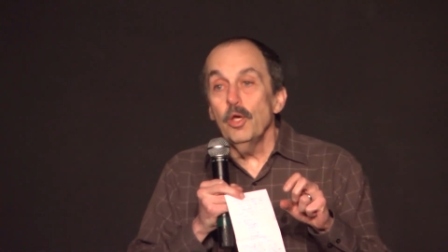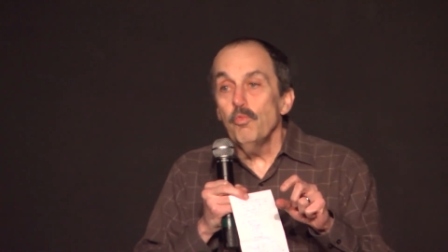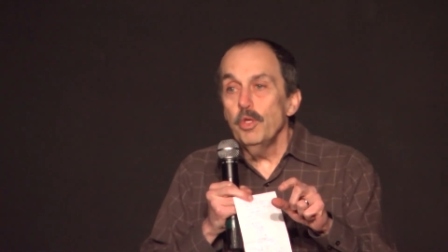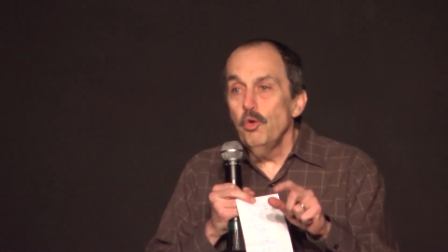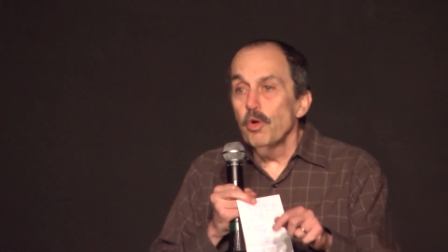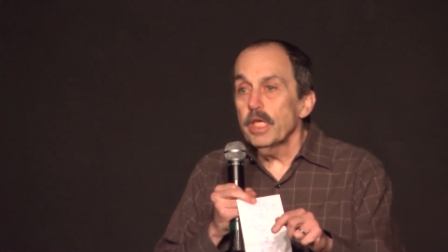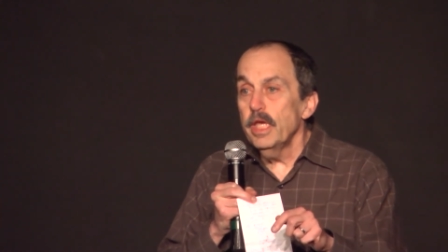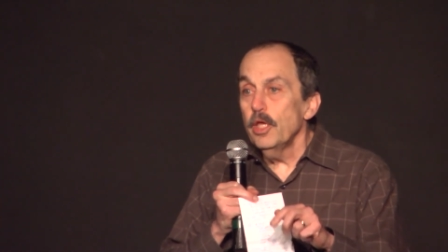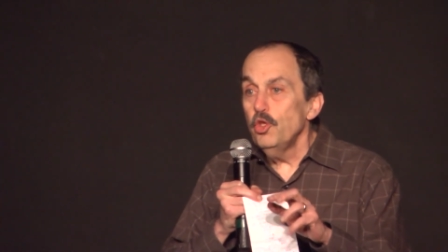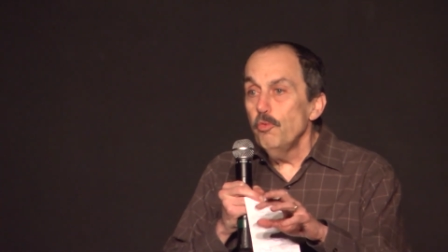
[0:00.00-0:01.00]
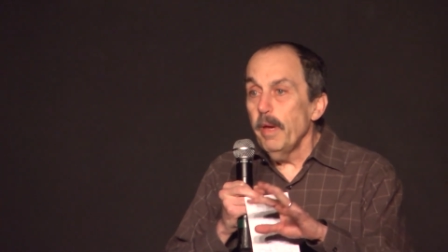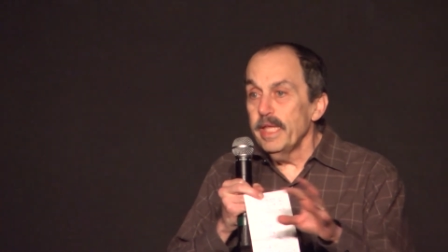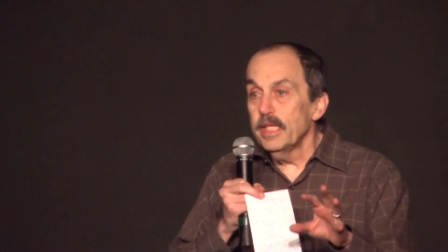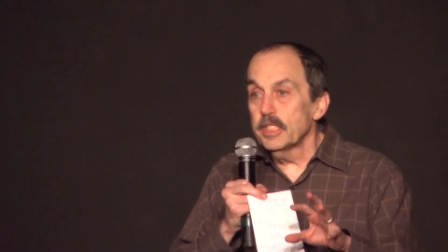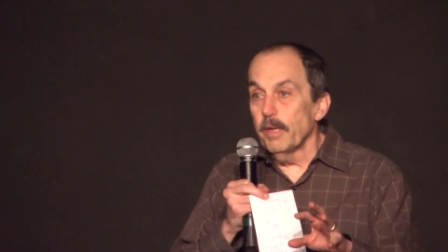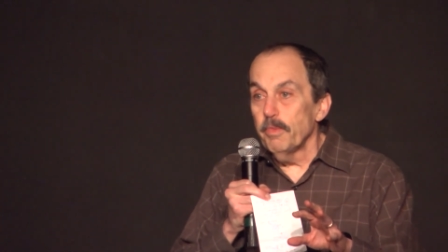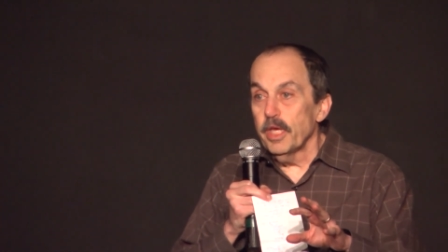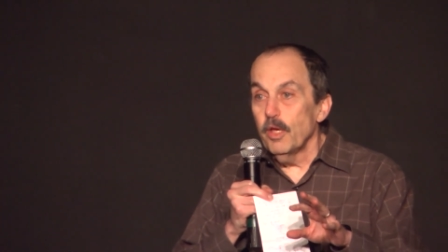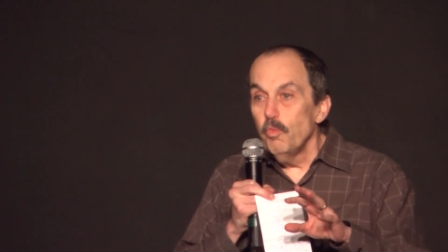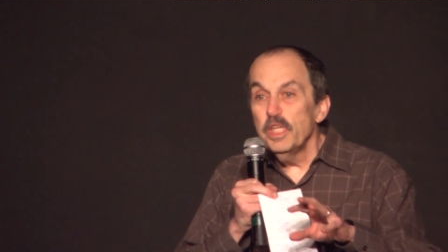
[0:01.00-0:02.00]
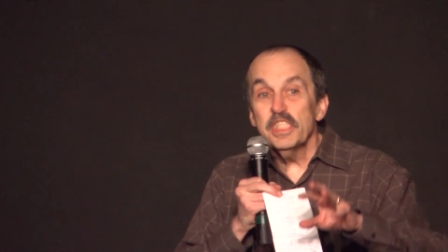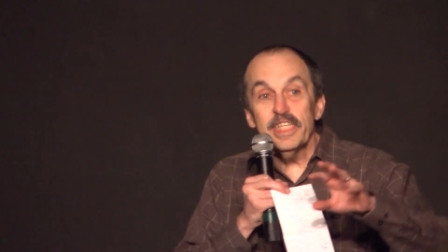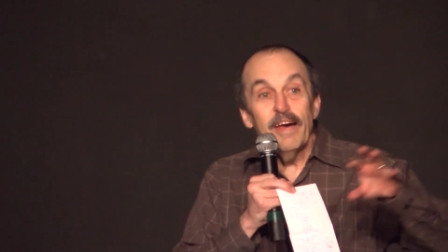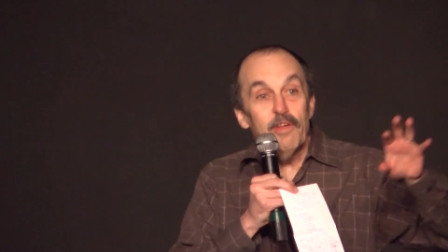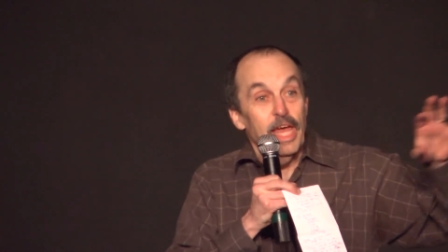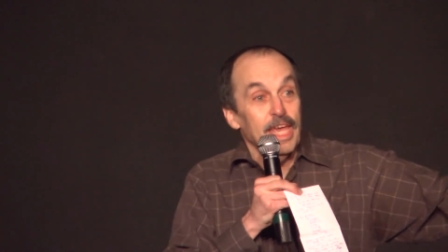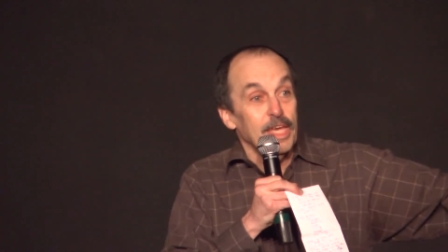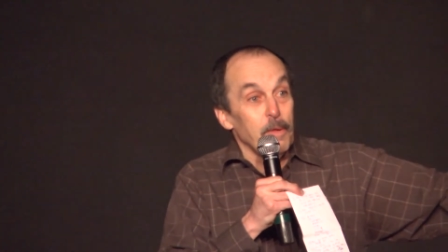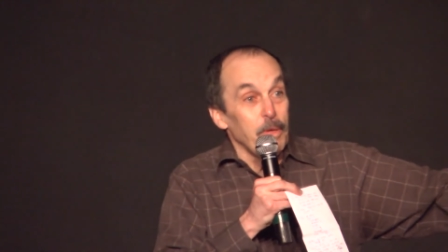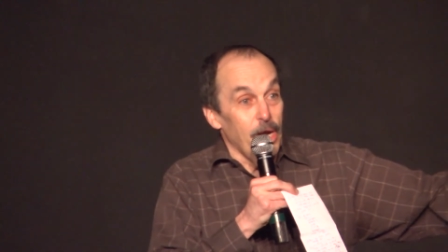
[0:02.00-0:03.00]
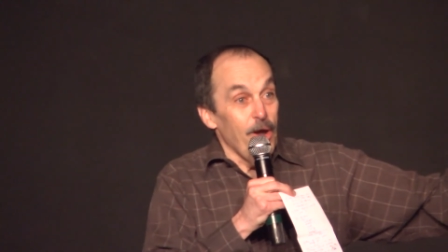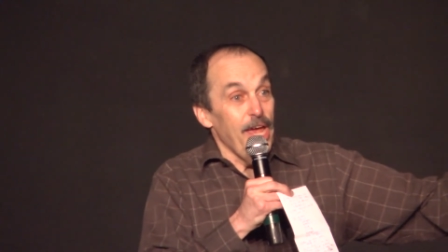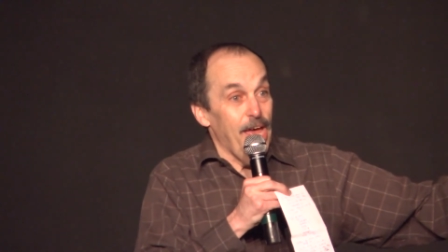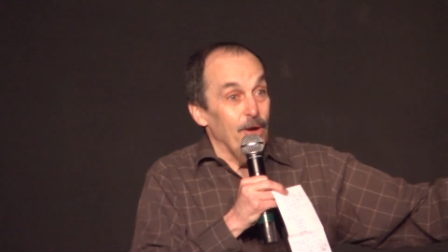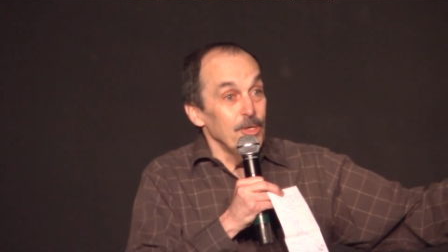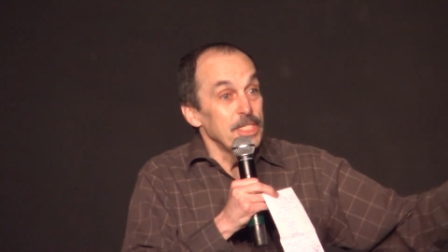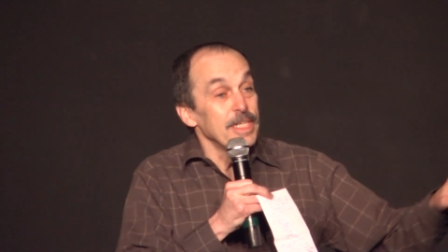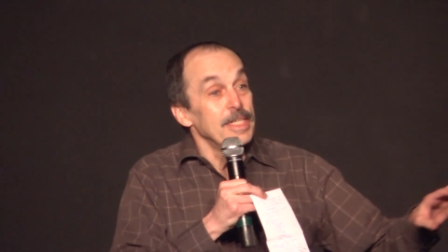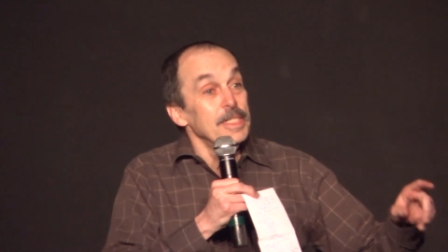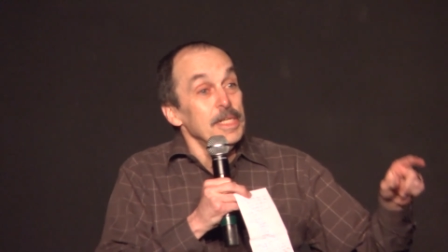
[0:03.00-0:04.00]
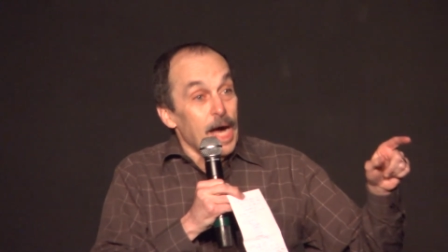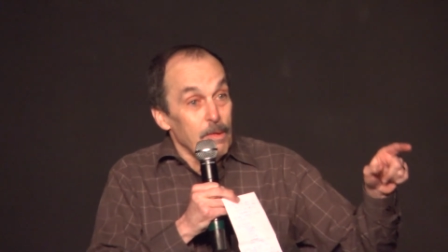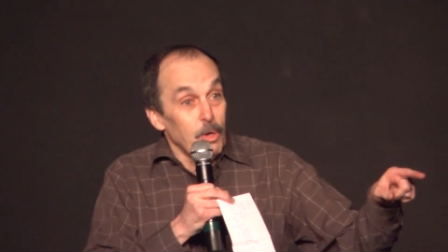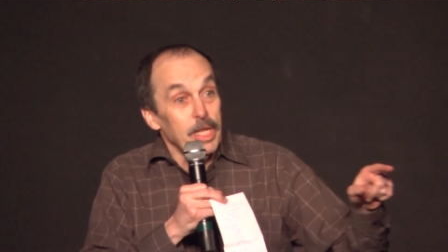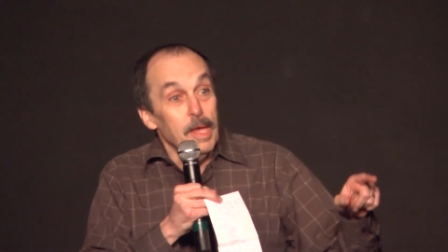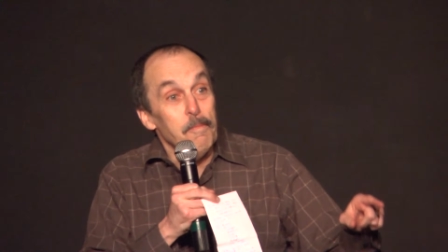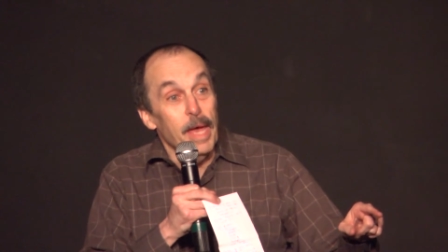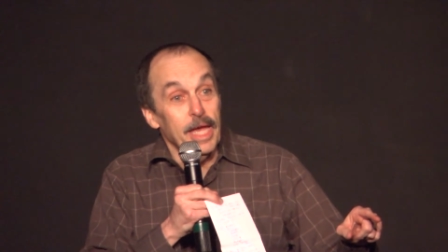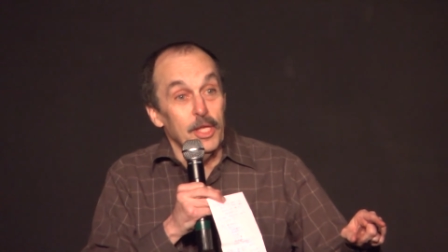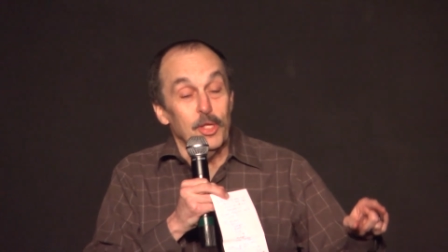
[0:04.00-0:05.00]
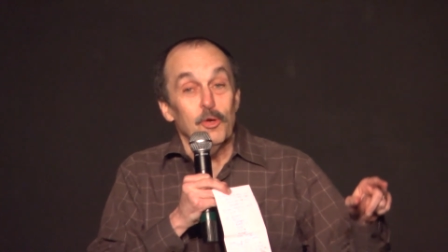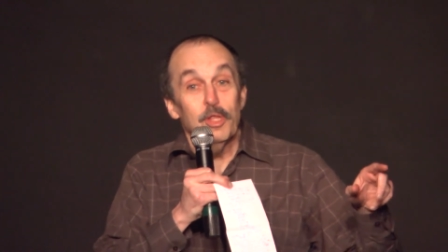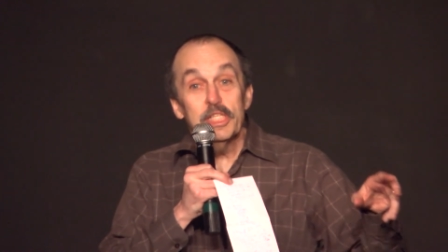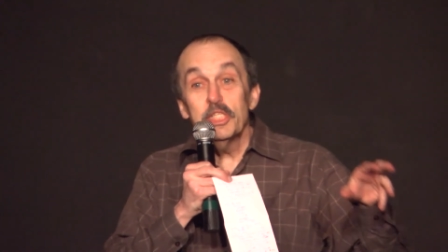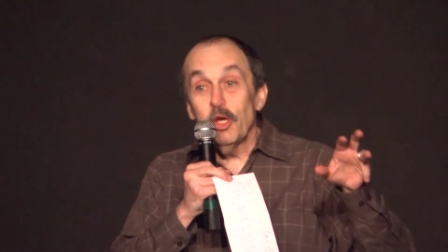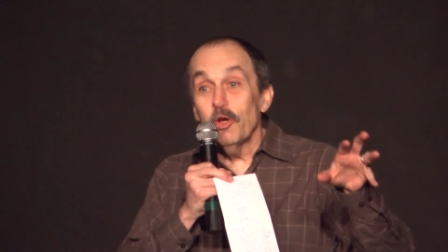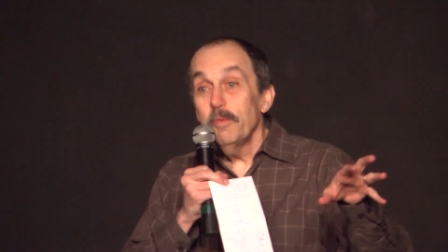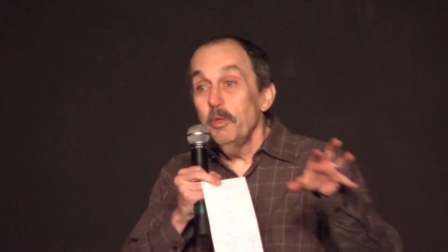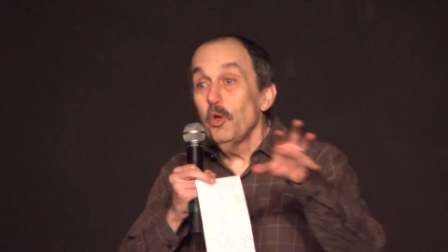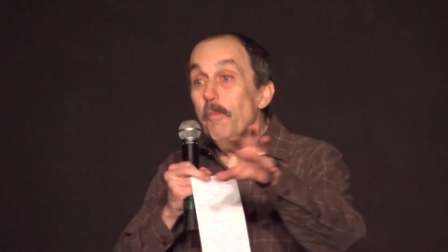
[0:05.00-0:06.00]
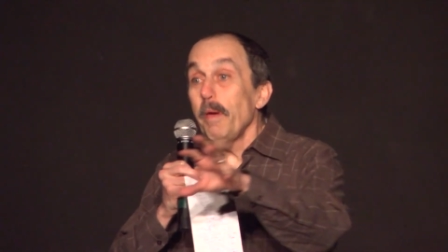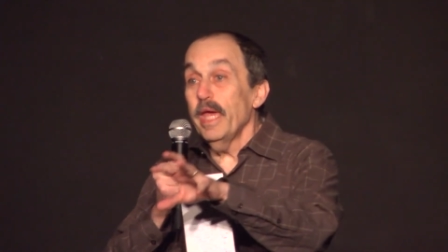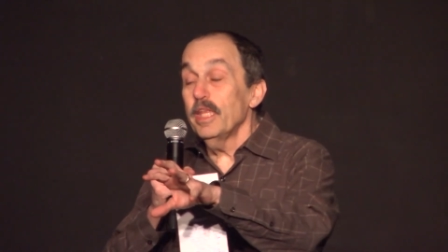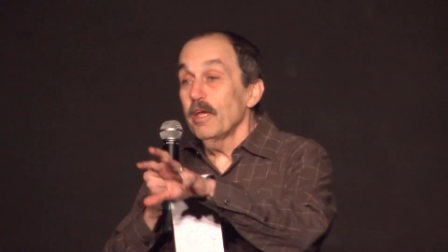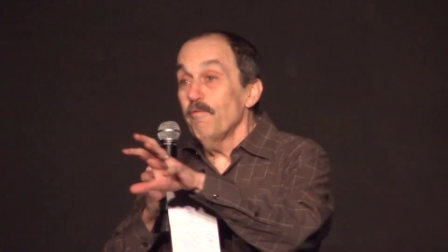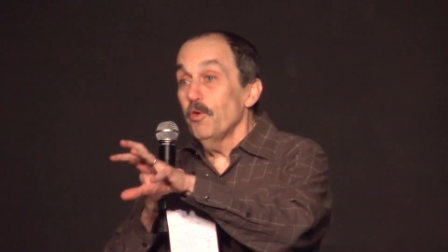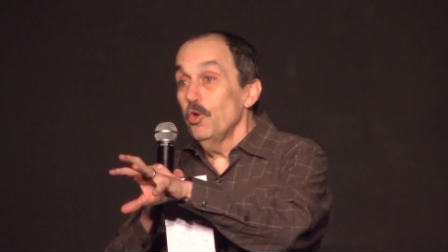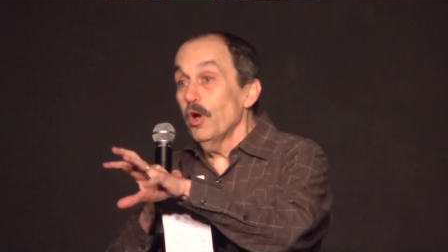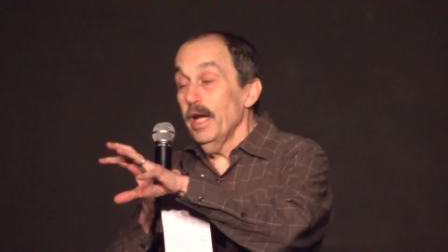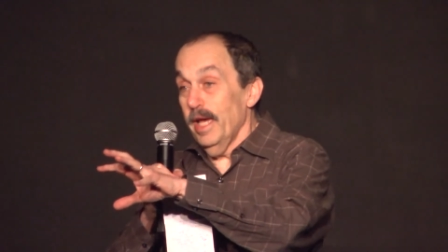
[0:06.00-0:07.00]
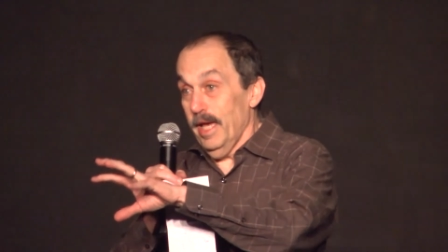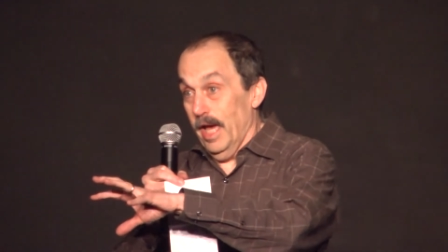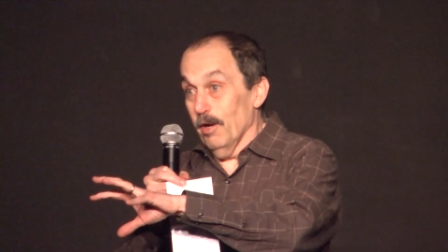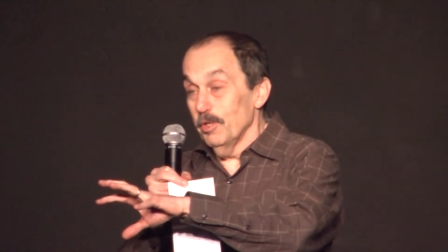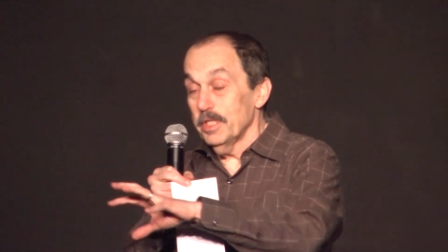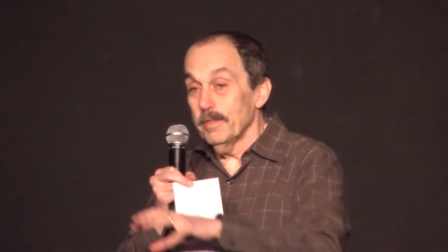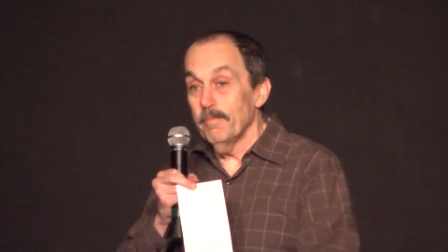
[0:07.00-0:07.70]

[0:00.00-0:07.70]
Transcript: when you were a kid, you painted something, and we still have it hanging up in our house. I want to get back at you. This is going to be your painting for your house.